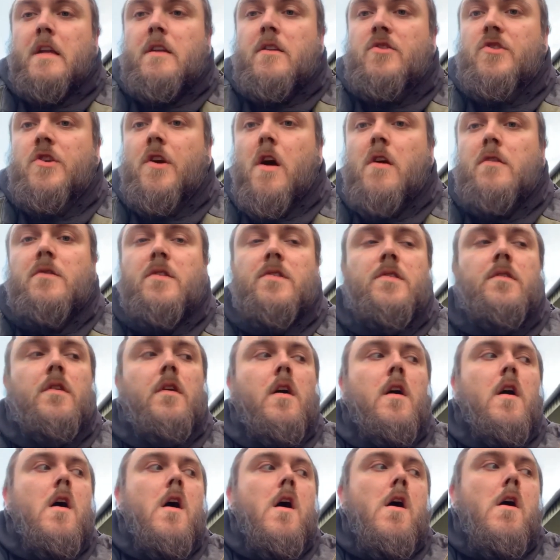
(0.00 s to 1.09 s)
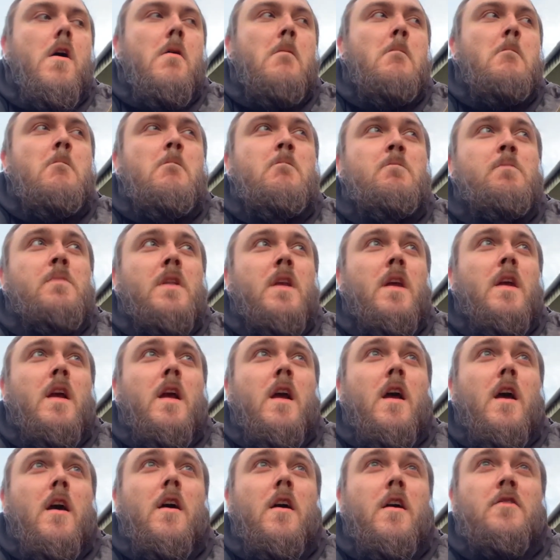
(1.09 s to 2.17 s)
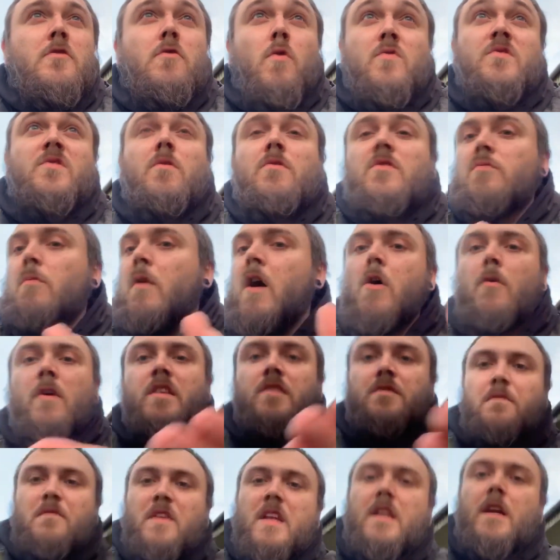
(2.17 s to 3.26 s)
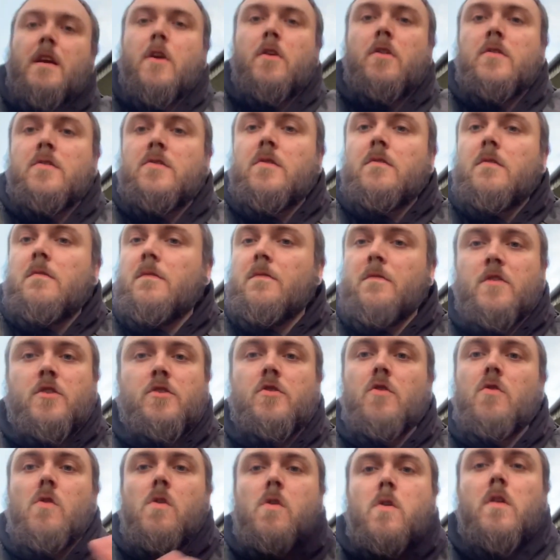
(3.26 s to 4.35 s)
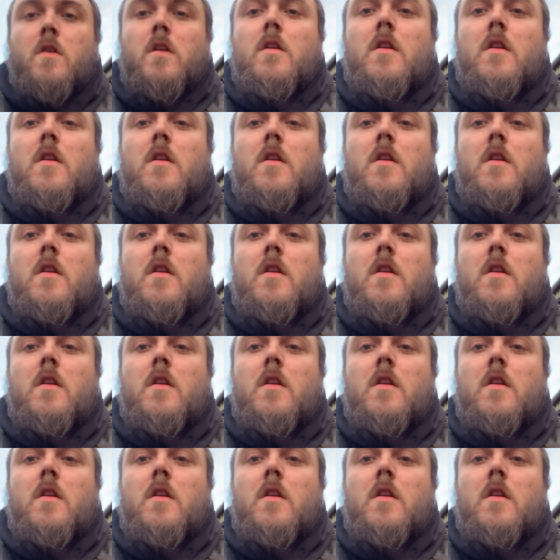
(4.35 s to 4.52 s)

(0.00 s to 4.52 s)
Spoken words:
the chance. And also as well, his videos, for sure.